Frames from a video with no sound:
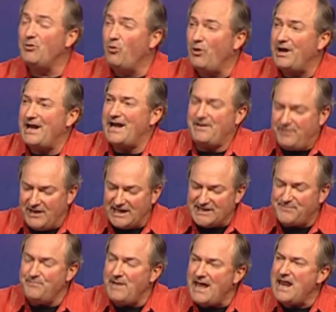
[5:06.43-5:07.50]
what these
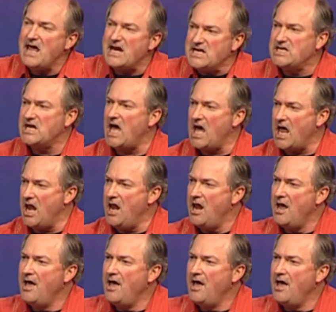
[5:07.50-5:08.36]
men had done